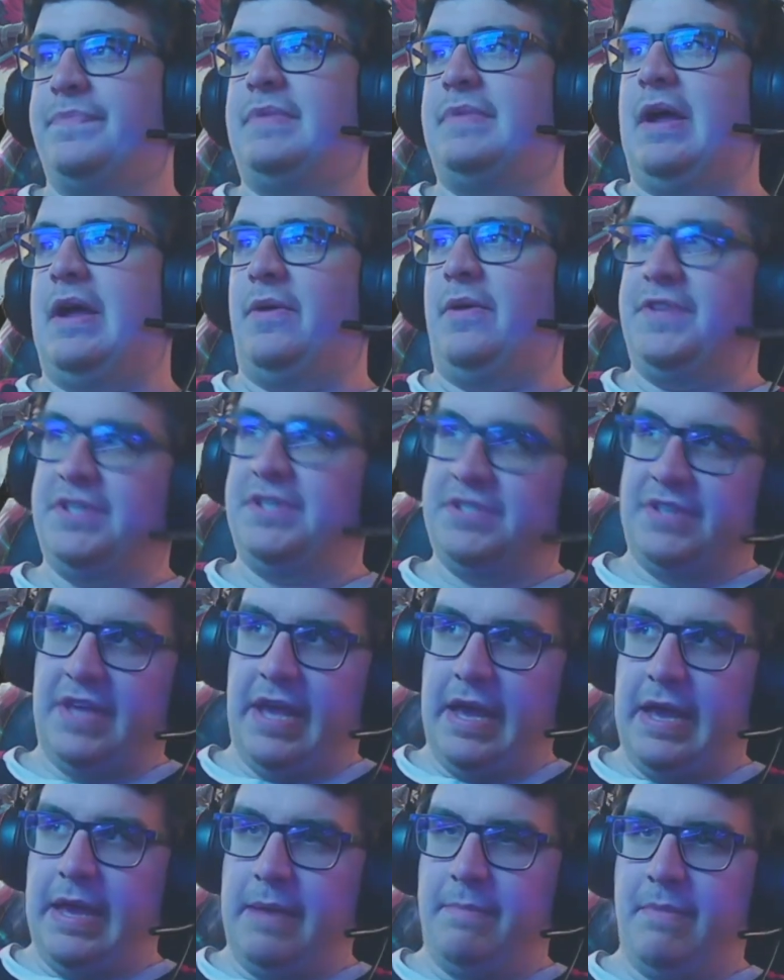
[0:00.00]
Now, this
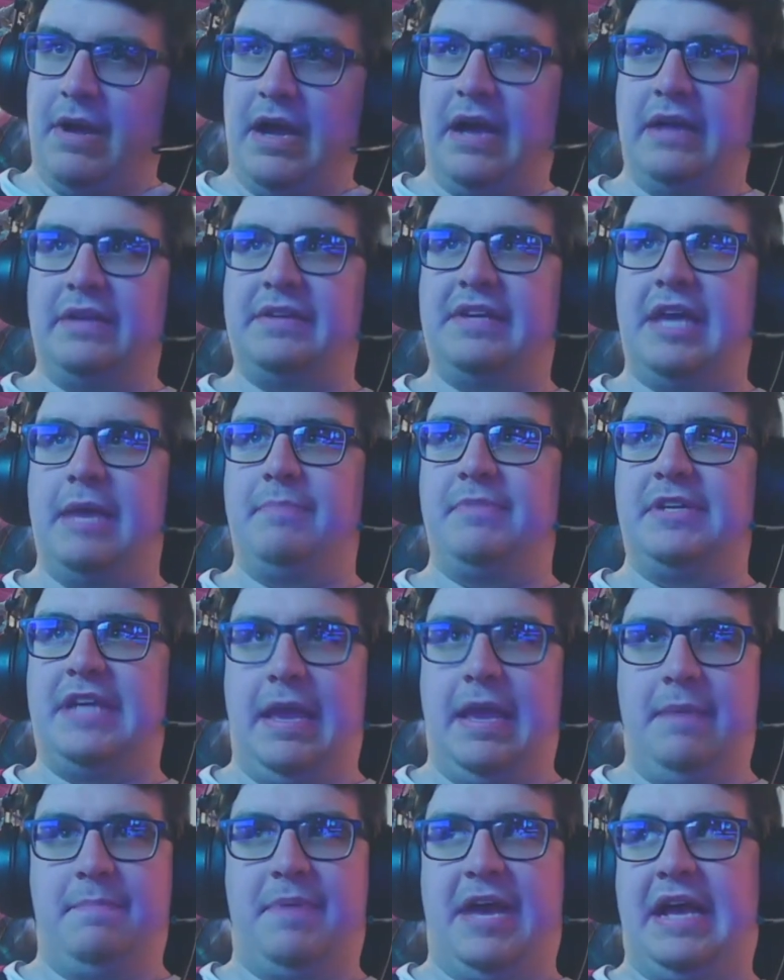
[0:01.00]
game came to
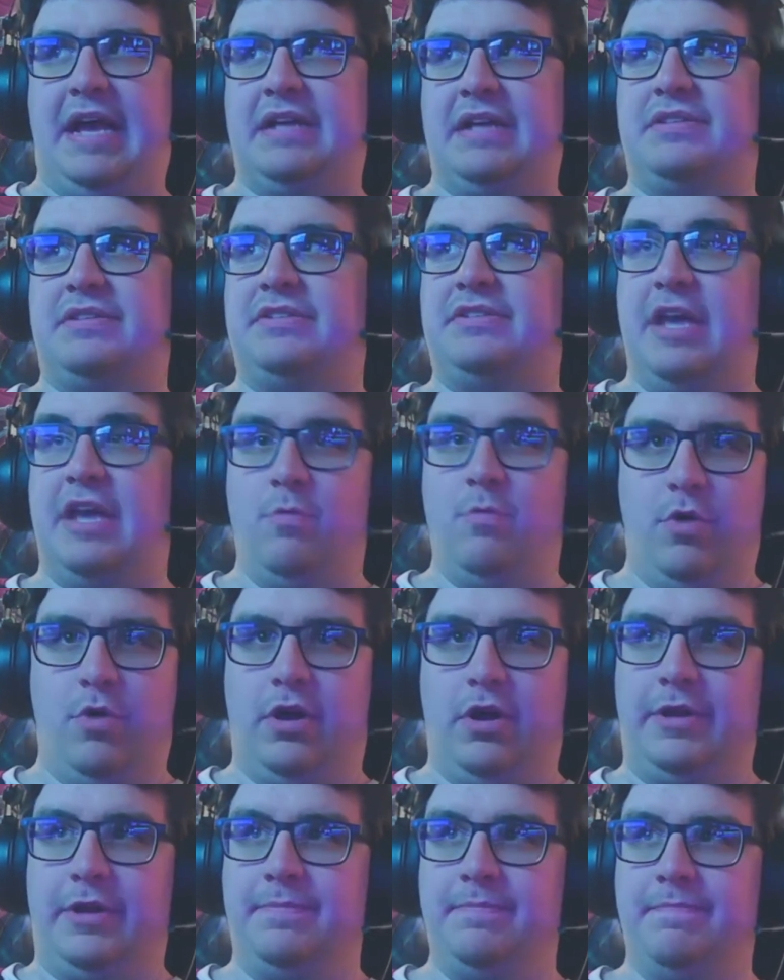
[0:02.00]
Game Pass day
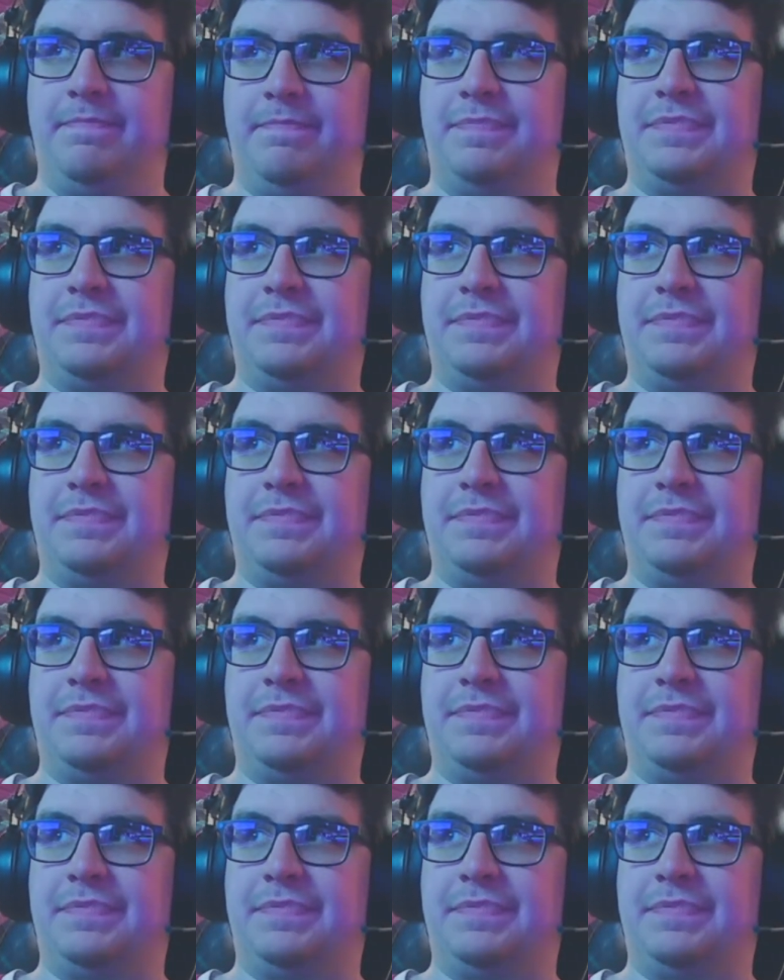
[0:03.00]
1.